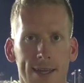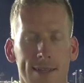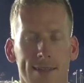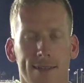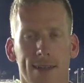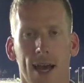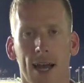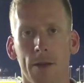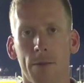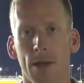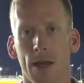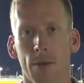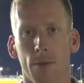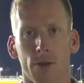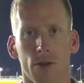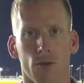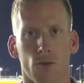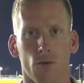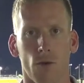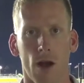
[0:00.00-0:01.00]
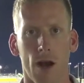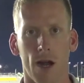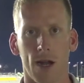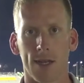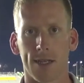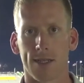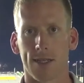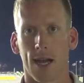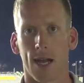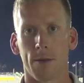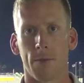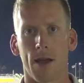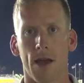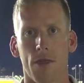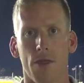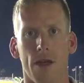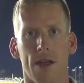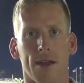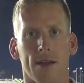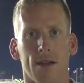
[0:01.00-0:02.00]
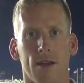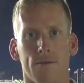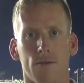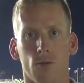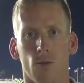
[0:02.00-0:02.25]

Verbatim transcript: He's got to be able to run. He's got to be athletic enough